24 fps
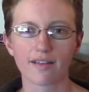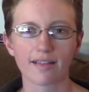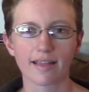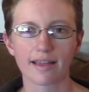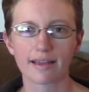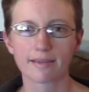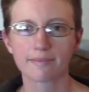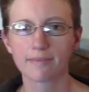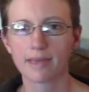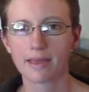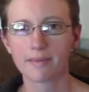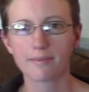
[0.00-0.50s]

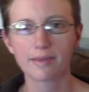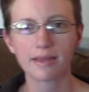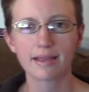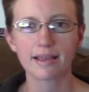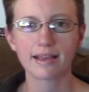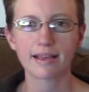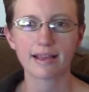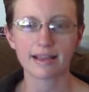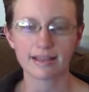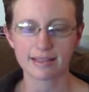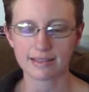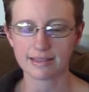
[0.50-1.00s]
Like,
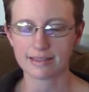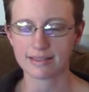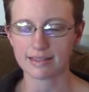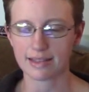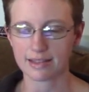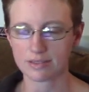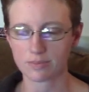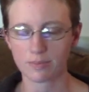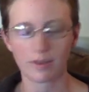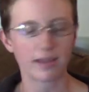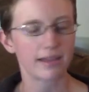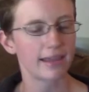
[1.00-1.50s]
maybe
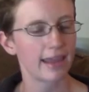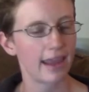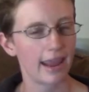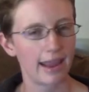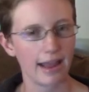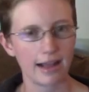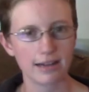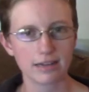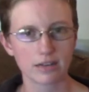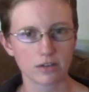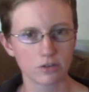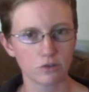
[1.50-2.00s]
that's my
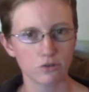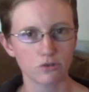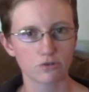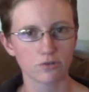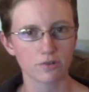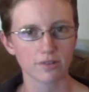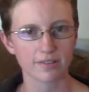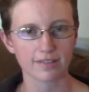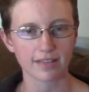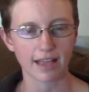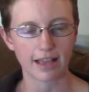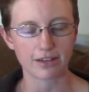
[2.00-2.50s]
chaotic
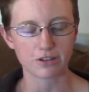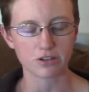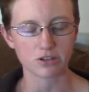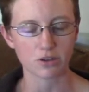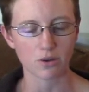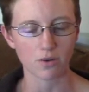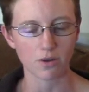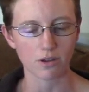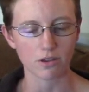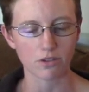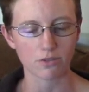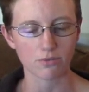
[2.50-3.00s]
neutral side
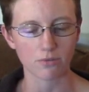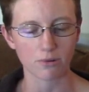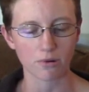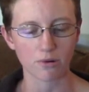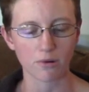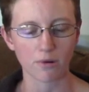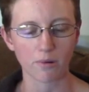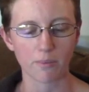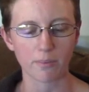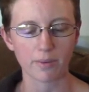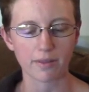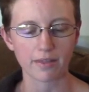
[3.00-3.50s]
showing
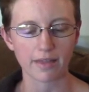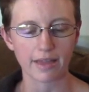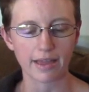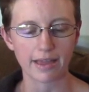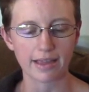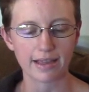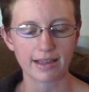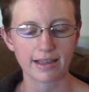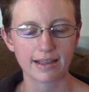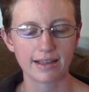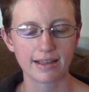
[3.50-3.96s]
through, but, like,